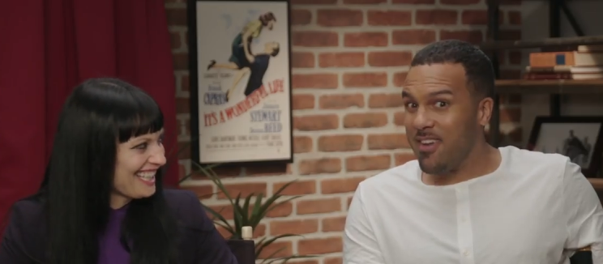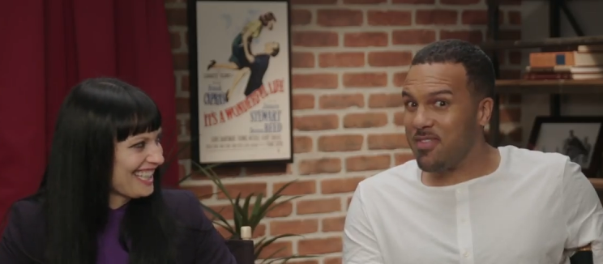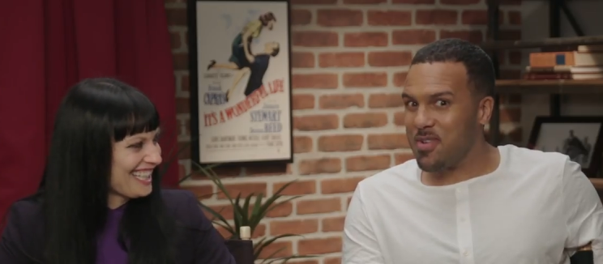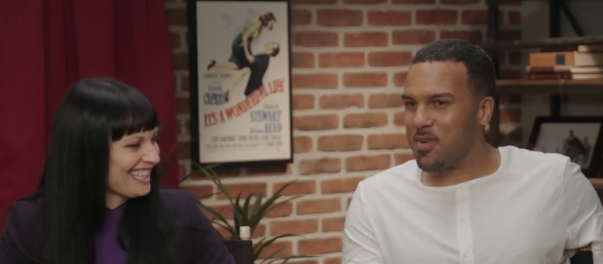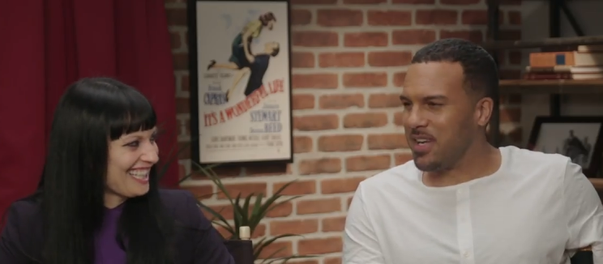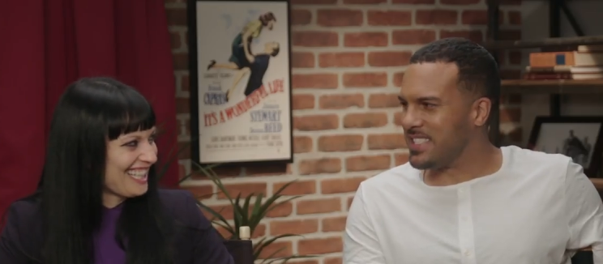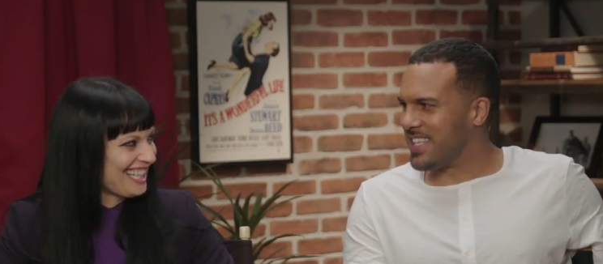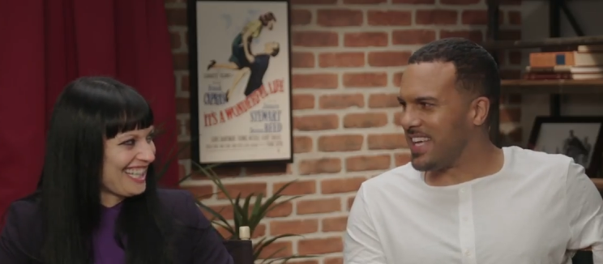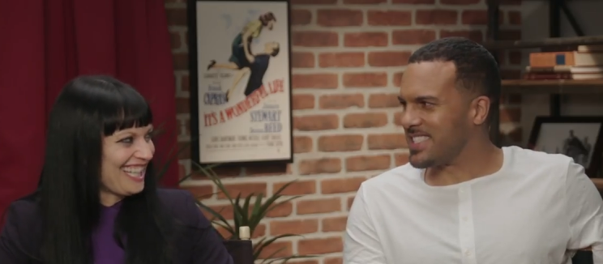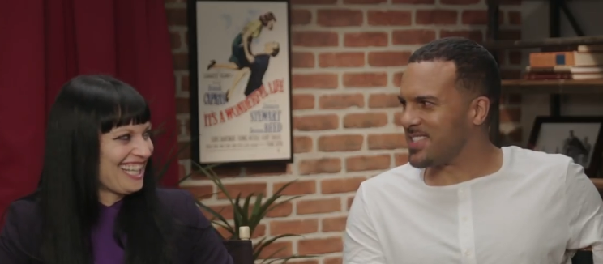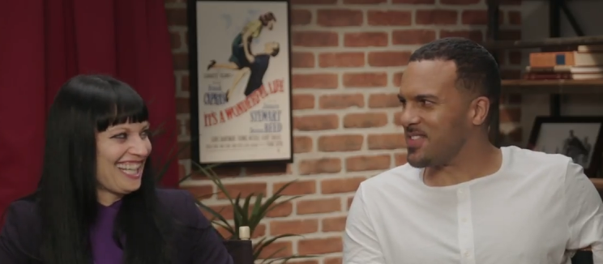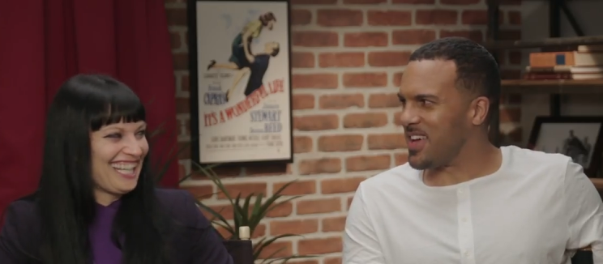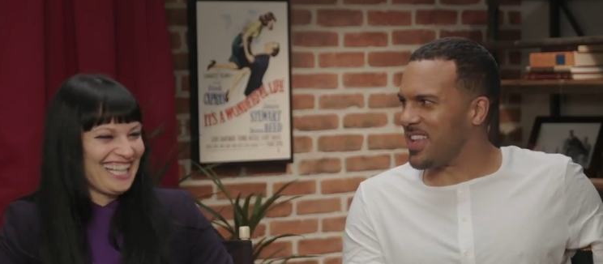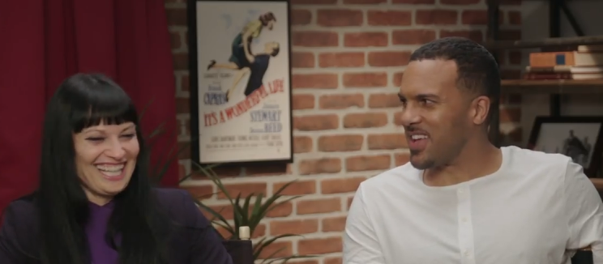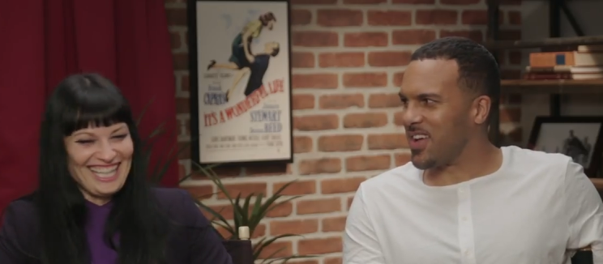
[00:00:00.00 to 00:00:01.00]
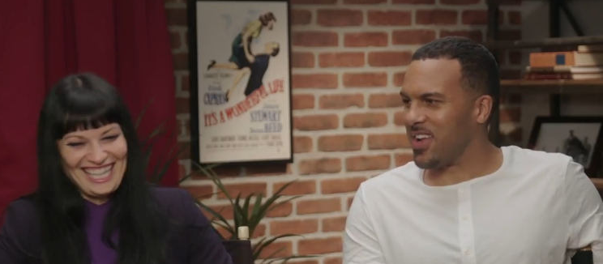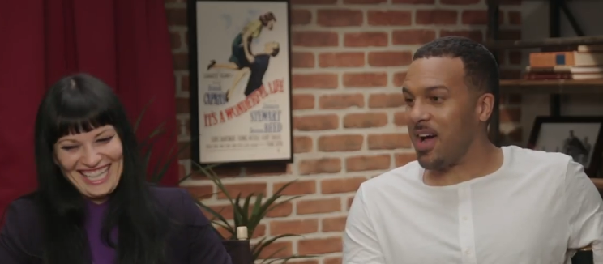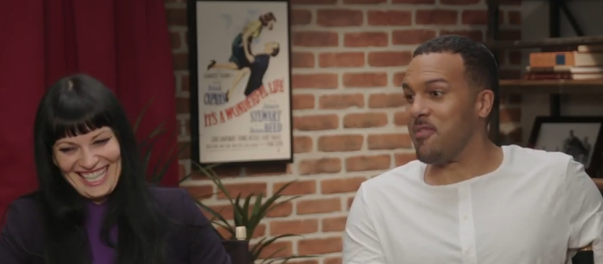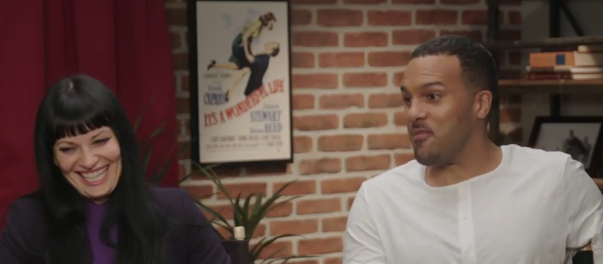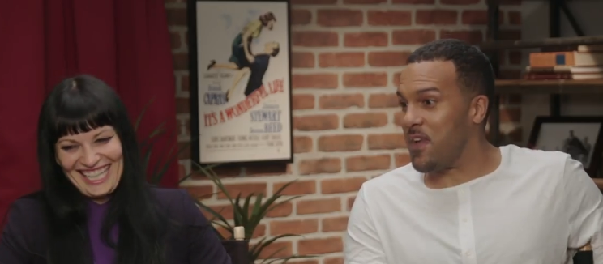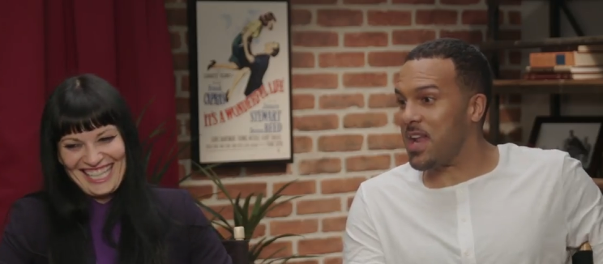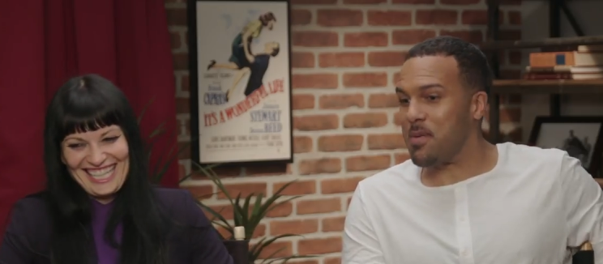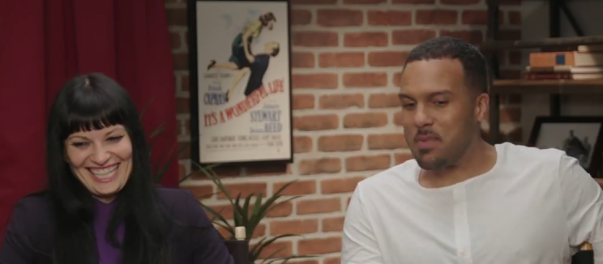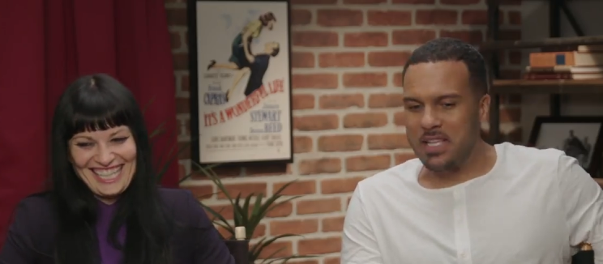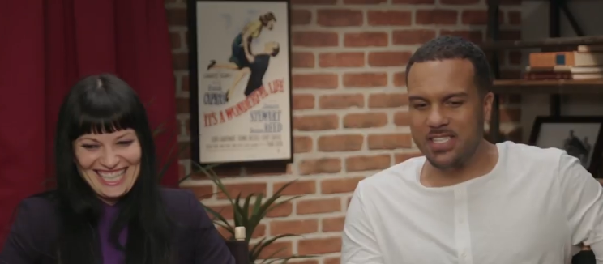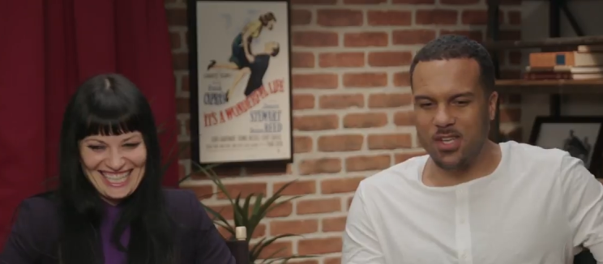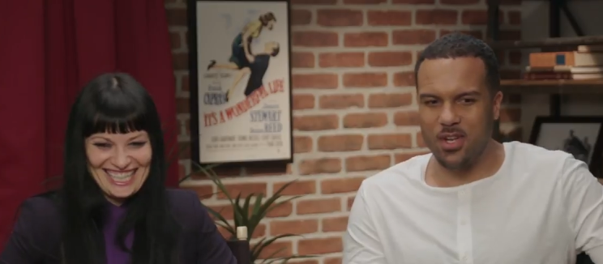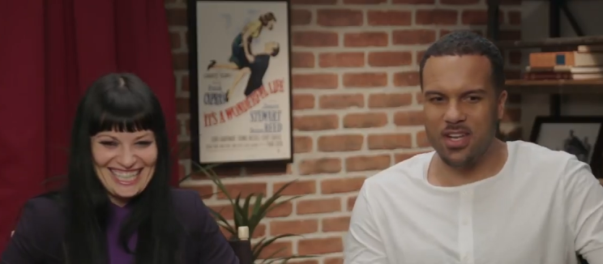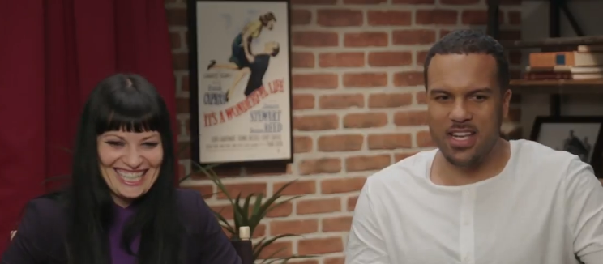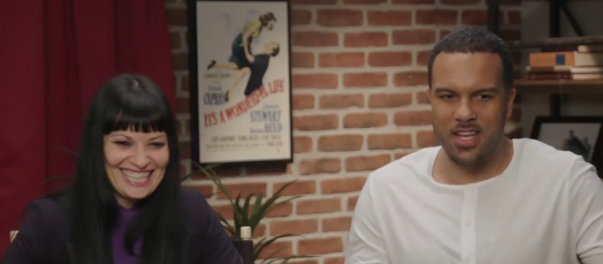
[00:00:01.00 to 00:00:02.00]
Speaker 1: everyone is asking about the colony. I'm fed up with
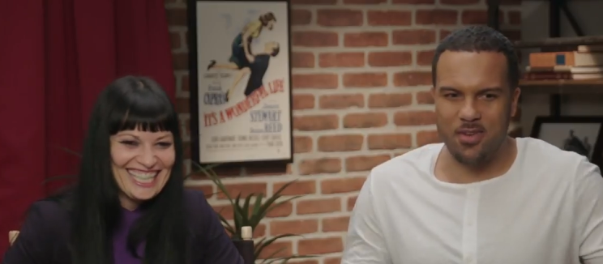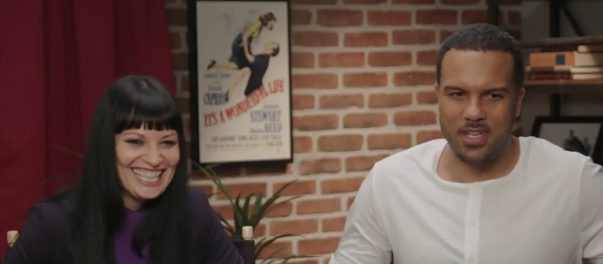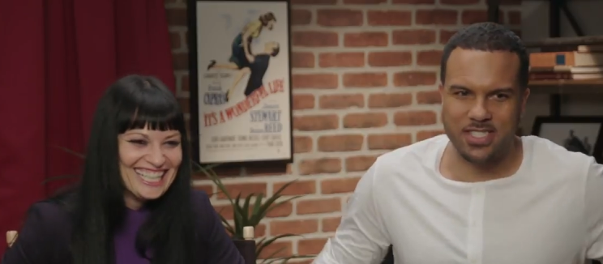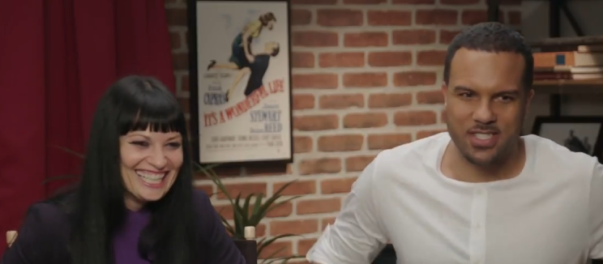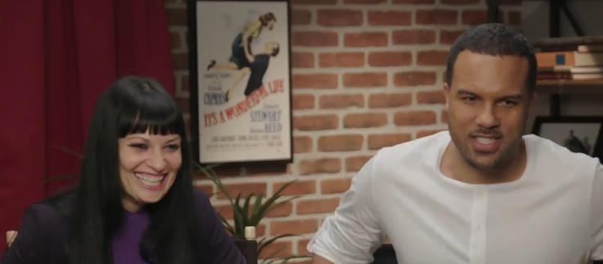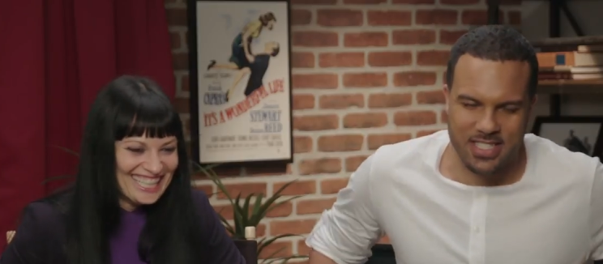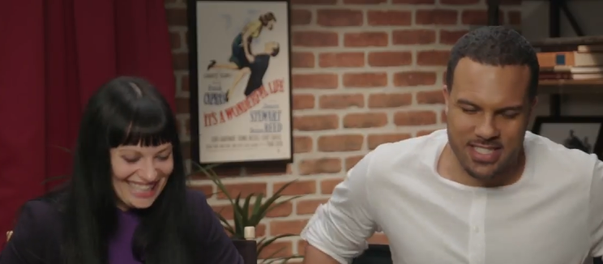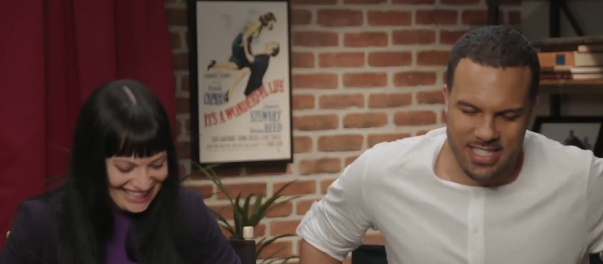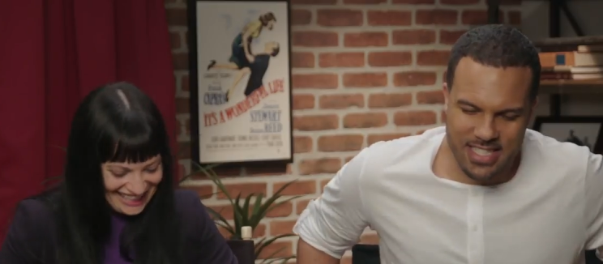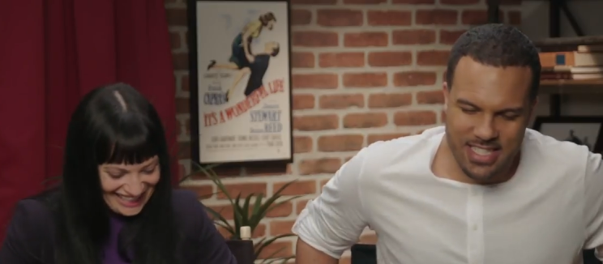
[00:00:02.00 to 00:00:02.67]
these colony questions.